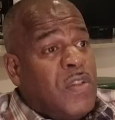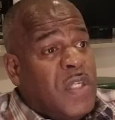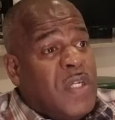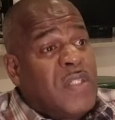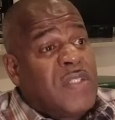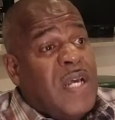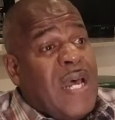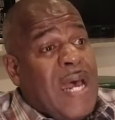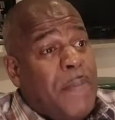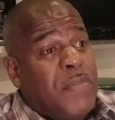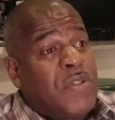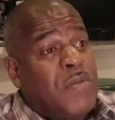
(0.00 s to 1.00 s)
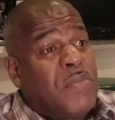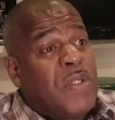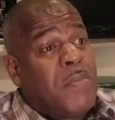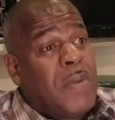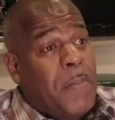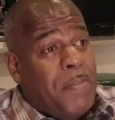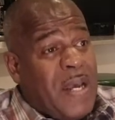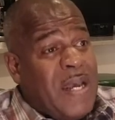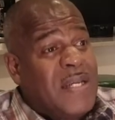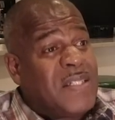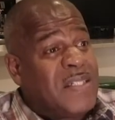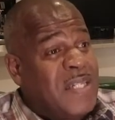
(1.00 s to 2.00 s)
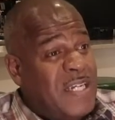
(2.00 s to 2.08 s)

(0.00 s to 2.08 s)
things that happened to me in my past has